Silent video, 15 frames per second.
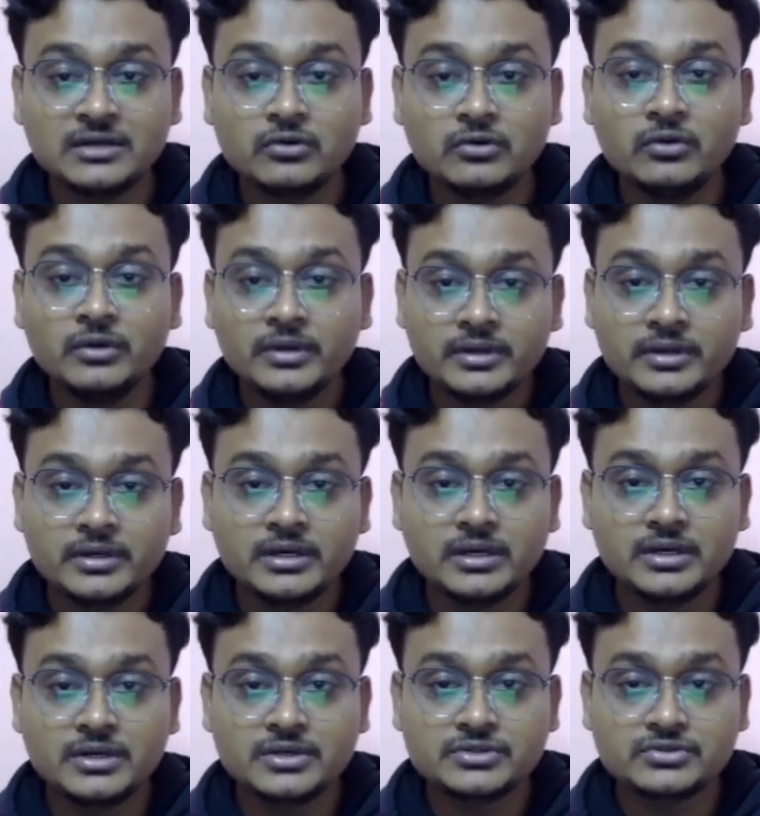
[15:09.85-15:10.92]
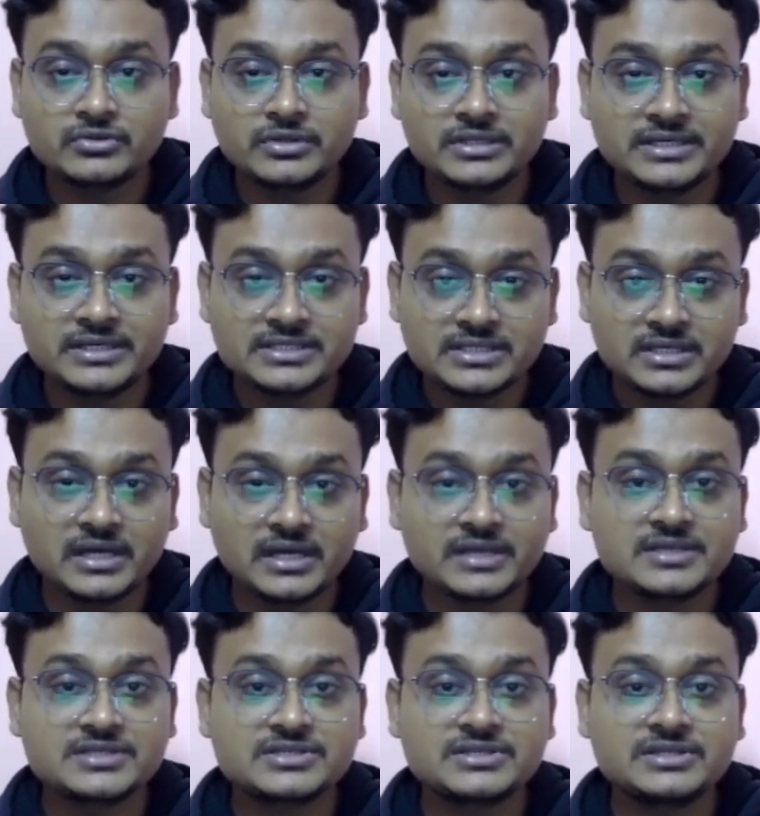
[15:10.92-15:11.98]
No, so that is a
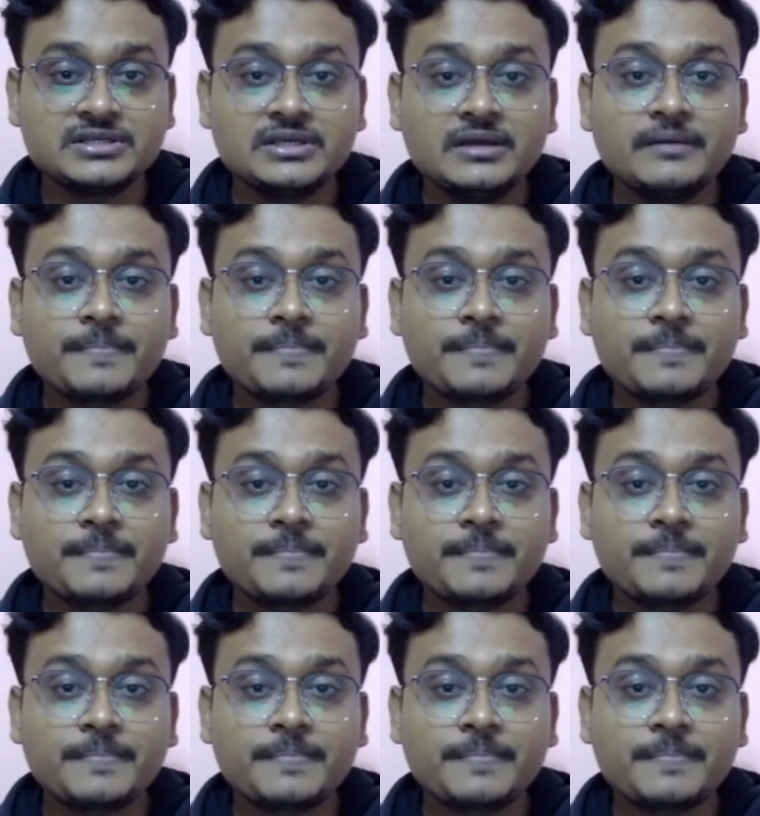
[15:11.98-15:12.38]
history